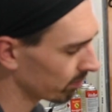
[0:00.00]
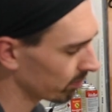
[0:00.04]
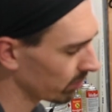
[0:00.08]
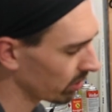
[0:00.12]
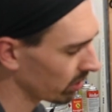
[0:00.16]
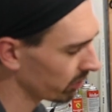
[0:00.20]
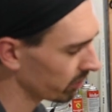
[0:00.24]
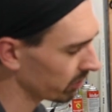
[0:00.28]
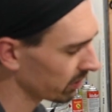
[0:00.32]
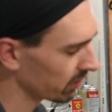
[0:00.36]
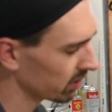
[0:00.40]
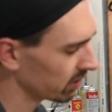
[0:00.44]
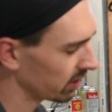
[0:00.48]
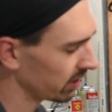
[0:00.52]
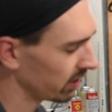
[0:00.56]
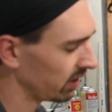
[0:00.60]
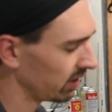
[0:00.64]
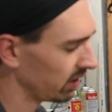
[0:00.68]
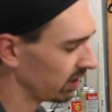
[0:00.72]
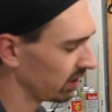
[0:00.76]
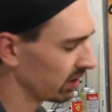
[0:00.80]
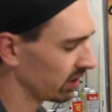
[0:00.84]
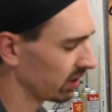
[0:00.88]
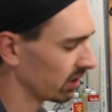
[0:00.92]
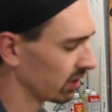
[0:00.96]

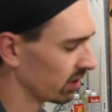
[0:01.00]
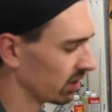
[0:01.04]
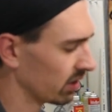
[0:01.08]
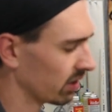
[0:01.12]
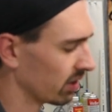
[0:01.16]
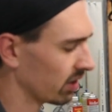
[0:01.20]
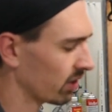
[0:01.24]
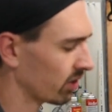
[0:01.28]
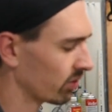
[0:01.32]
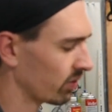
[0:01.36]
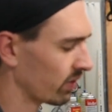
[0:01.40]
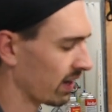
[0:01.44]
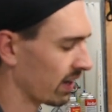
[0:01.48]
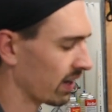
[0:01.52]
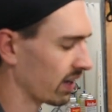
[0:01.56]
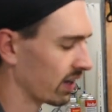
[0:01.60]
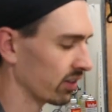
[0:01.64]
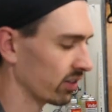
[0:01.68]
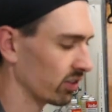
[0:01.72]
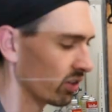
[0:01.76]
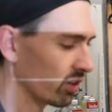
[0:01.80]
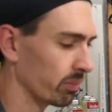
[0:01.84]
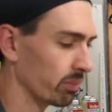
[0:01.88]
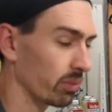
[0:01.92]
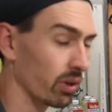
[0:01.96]
perfectly
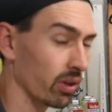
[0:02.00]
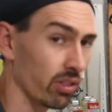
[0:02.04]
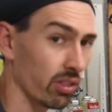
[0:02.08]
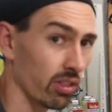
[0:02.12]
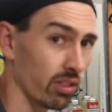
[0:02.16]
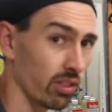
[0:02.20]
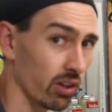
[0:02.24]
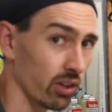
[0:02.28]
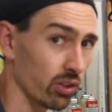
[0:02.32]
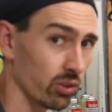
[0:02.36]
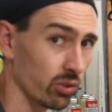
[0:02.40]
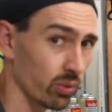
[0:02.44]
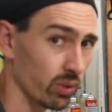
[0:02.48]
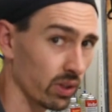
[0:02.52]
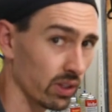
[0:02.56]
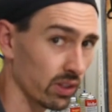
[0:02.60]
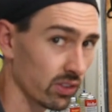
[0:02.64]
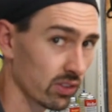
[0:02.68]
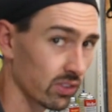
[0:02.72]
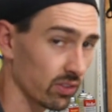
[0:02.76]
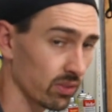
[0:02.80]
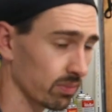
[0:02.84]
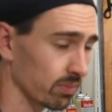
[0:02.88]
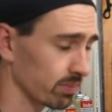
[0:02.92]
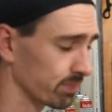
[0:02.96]
around on both of those
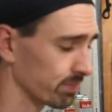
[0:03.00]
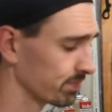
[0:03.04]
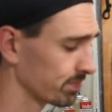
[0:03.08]
ones.